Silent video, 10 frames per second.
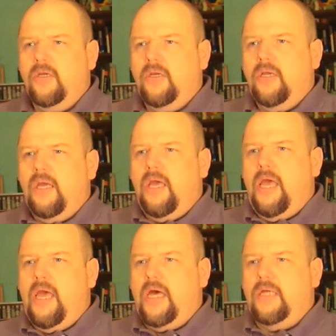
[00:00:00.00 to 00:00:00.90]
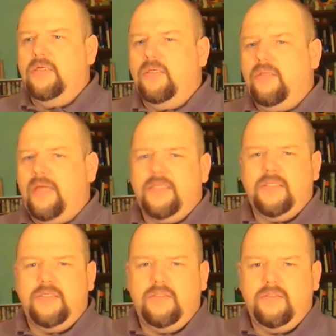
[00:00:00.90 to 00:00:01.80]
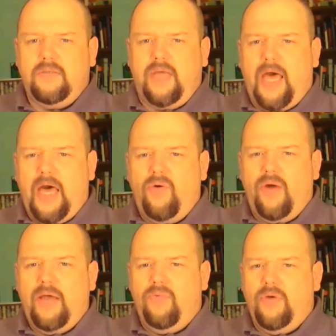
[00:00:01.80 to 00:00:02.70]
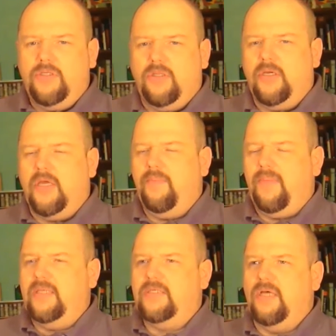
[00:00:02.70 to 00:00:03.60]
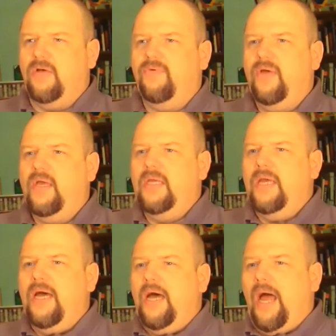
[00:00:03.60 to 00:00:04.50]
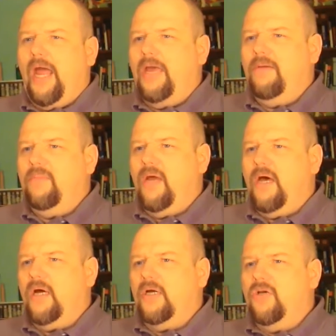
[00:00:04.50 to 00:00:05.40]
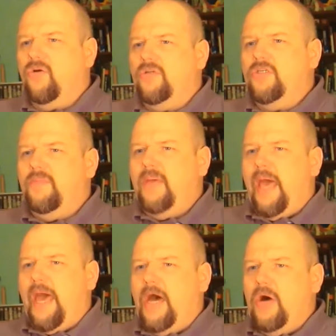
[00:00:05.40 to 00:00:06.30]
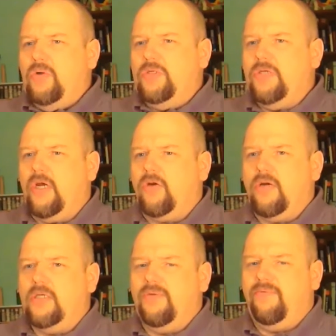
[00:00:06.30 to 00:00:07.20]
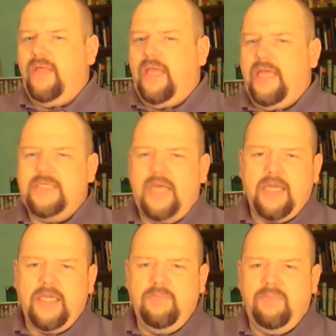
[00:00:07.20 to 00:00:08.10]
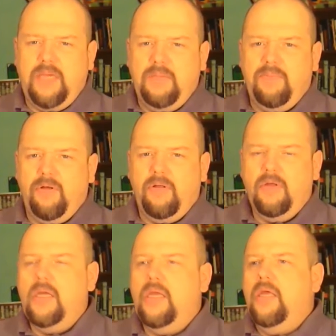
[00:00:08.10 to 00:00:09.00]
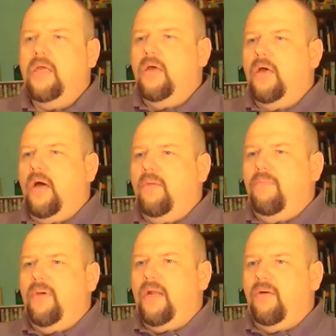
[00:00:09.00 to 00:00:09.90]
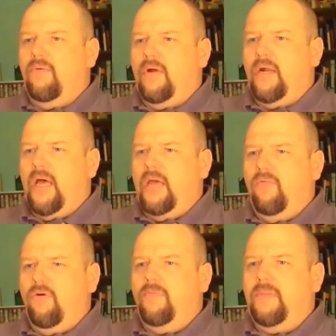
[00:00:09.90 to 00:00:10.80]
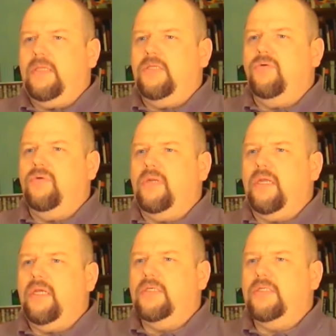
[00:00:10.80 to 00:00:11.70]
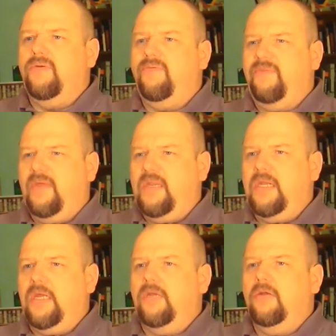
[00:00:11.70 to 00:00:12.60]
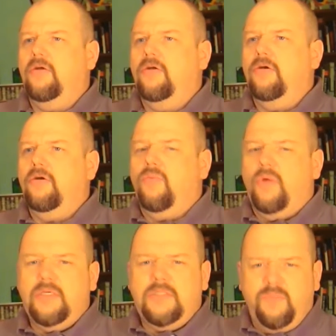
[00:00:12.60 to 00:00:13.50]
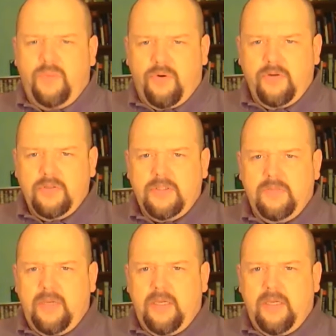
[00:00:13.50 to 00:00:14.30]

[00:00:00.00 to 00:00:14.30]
and that's how I want to look at myself. I am not going to be out aggressively attacking people, but what I will be doing is defending what is important to me.